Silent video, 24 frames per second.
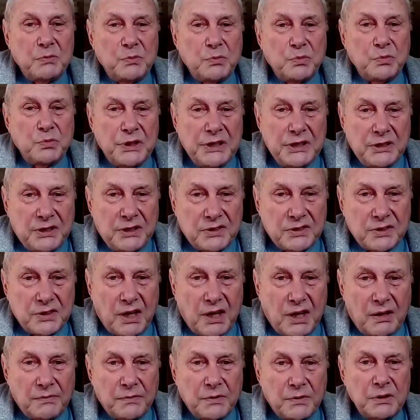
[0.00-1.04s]

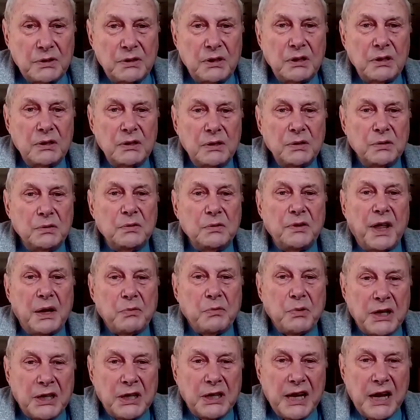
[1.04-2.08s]
rediscovered who they
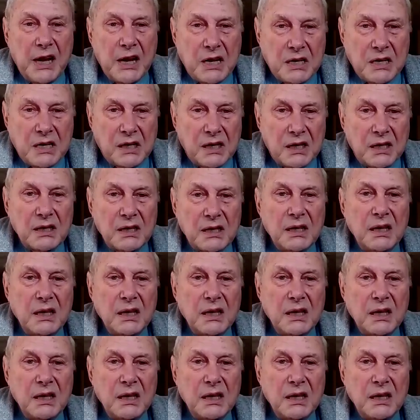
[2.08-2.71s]
really are,